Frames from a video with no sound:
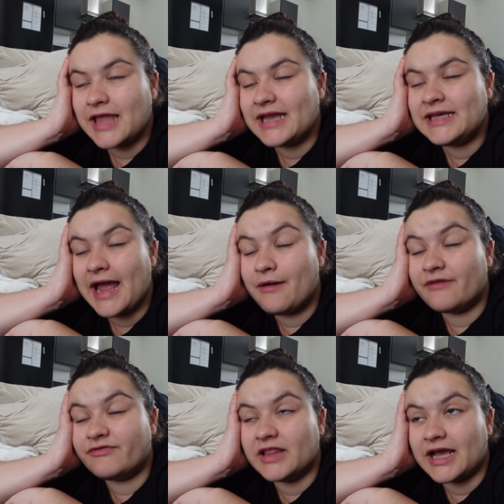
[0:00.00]
Like now,
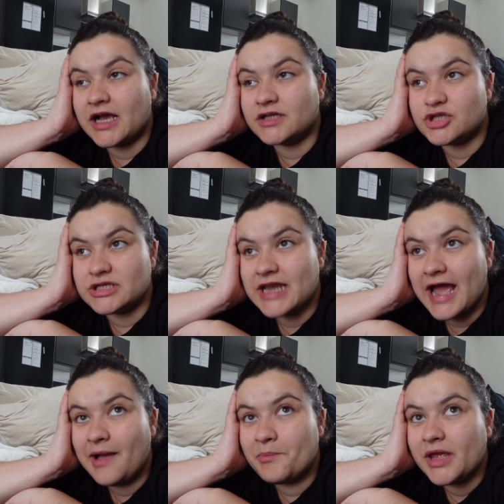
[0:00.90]
I feel like I should
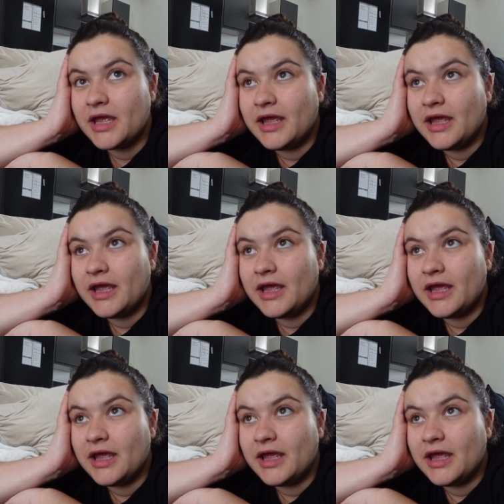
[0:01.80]
nap,